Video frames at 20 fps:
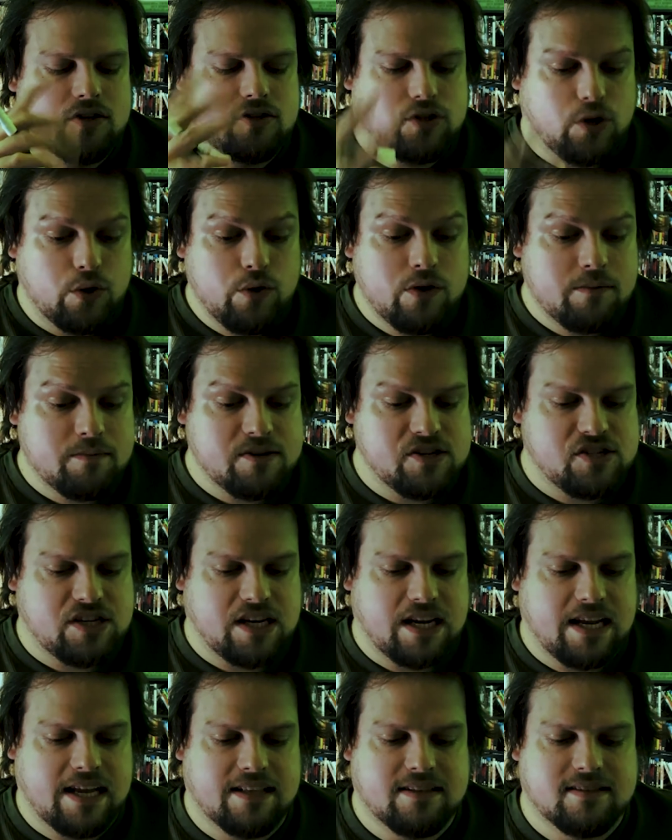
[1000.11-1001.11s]
to the
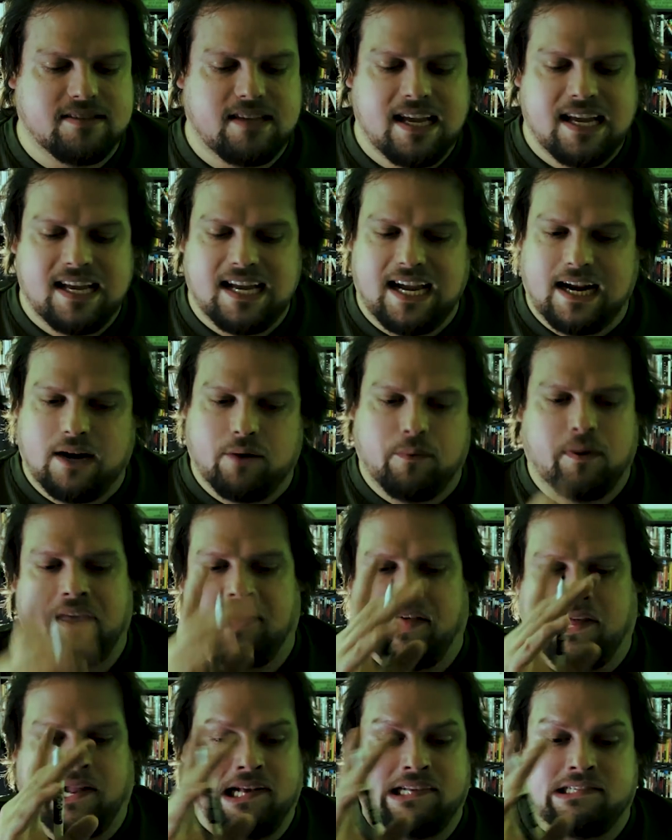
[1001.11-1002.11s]
machines in a way
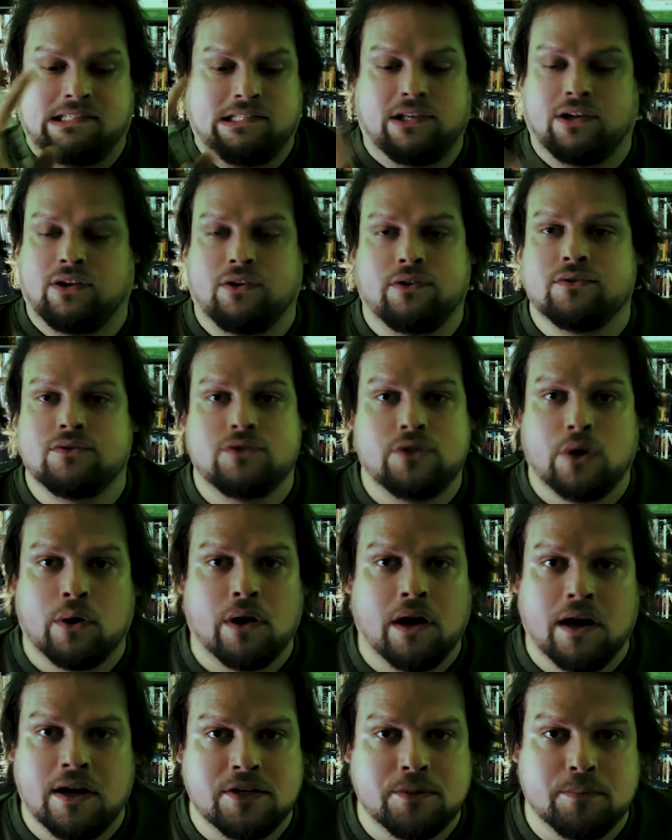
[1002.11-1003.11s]
that I still don't
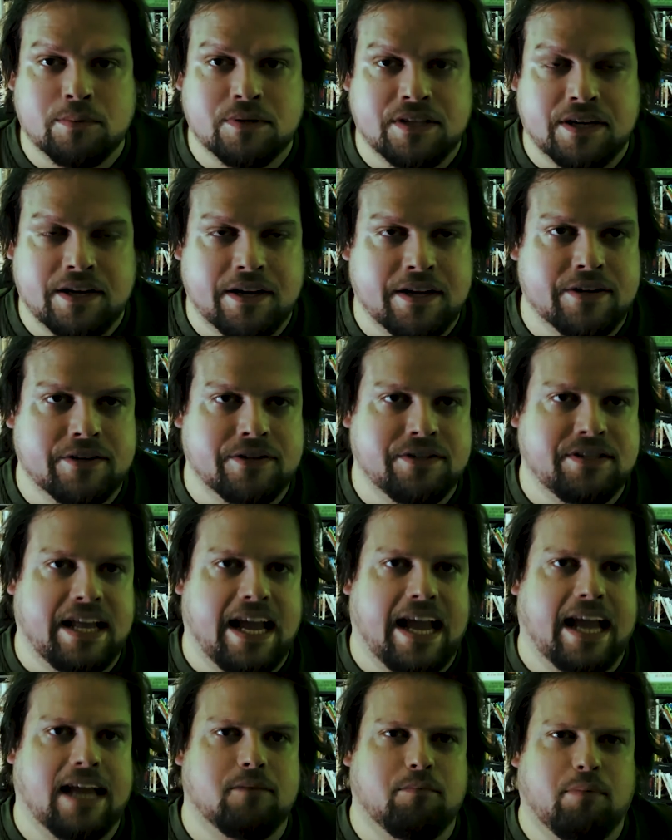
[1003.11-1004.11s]
100%
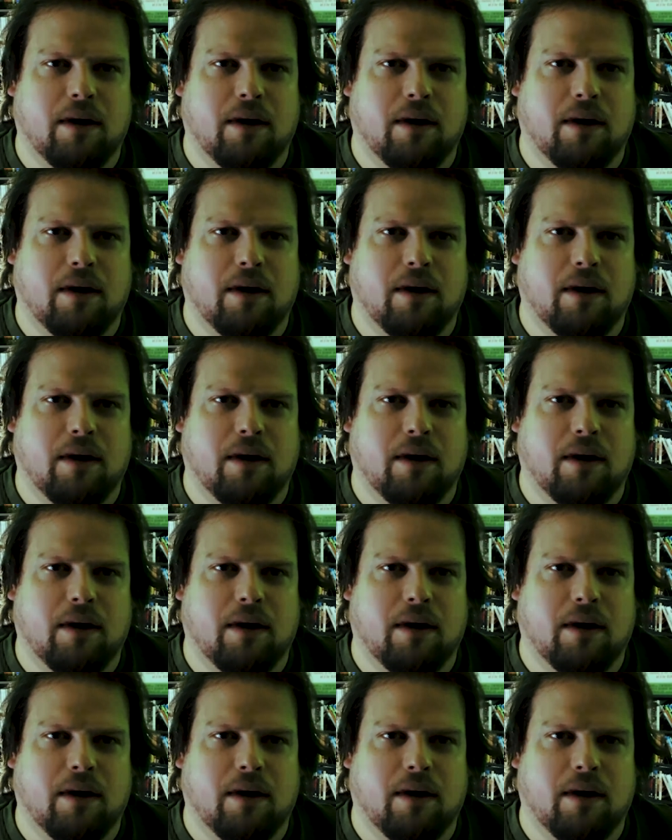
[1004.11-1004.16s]
understand,